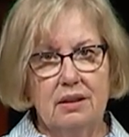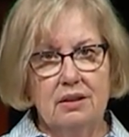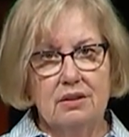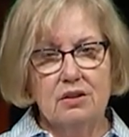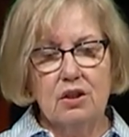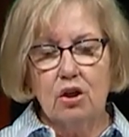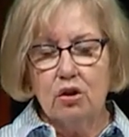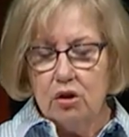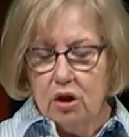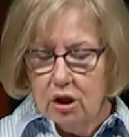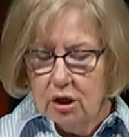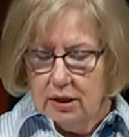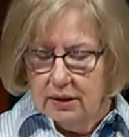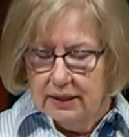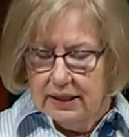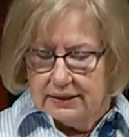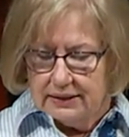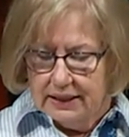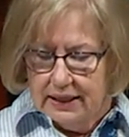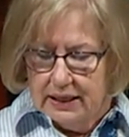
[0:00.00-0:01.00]
So look,
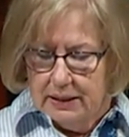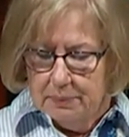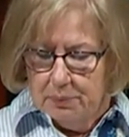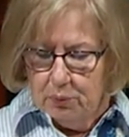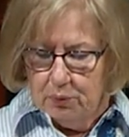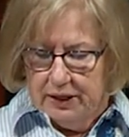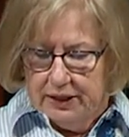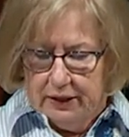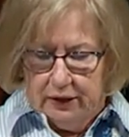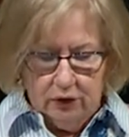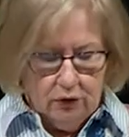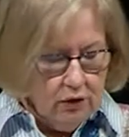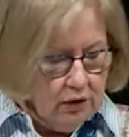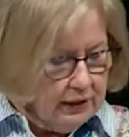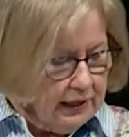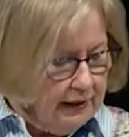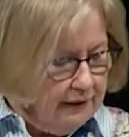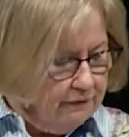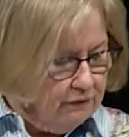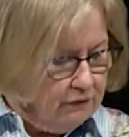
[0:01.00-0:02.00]
let's keep reading.
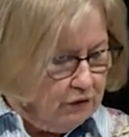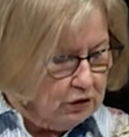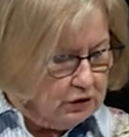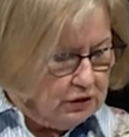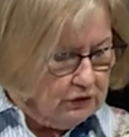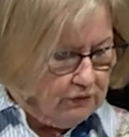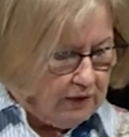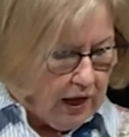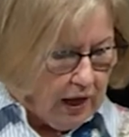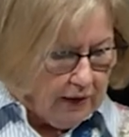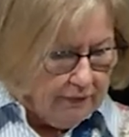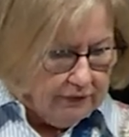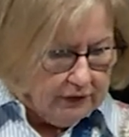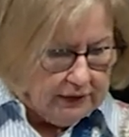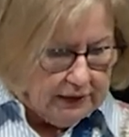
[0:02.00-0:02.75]
Look at verse 5.